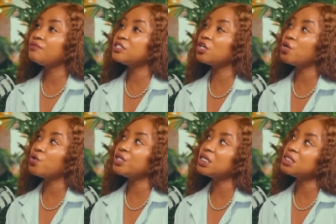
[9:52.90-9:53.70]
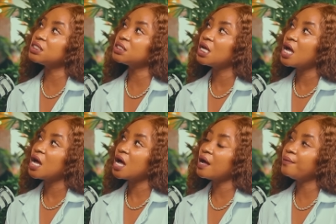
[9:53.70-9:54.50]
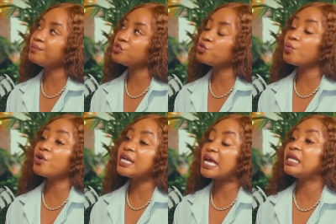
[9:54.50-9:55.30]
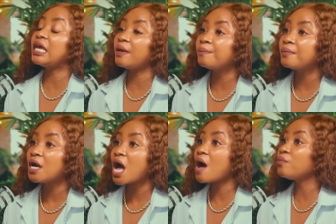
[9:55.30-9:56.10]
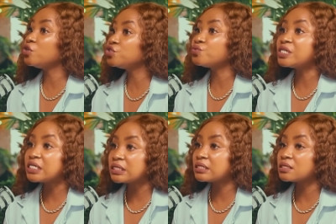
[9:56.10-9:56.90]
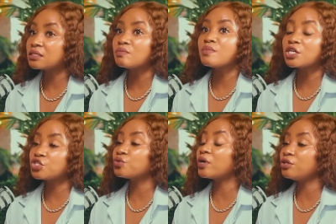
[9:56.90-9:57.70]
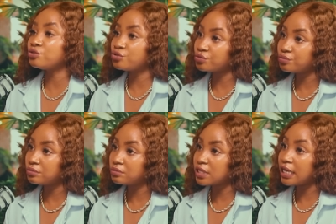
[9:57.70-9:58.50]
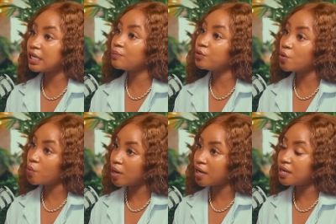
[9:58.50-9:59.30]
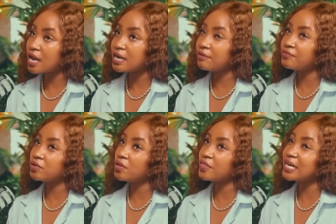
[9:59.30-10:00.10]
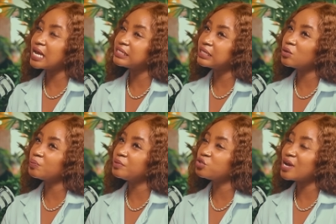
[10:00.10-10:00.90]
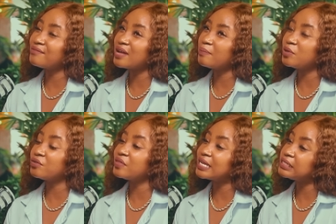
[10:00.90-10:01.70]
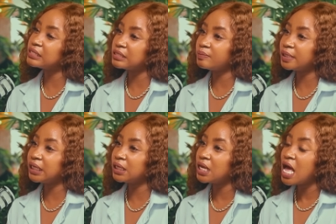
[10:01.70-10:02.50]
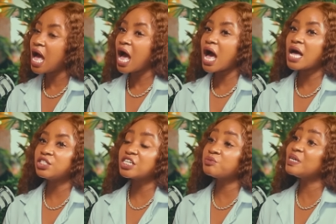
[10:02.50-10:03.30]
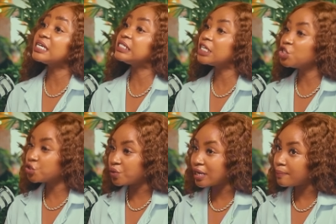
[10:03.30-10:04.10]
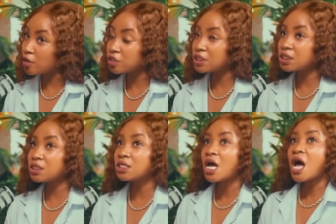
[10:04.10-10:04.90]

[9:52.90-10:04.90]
If you tell your audience, tomorrow 9 a.m. I'm going to release this. Make sure you do. Like keep your word. And I feel that has helped me to have a bit of that discipline and just being intentional about it.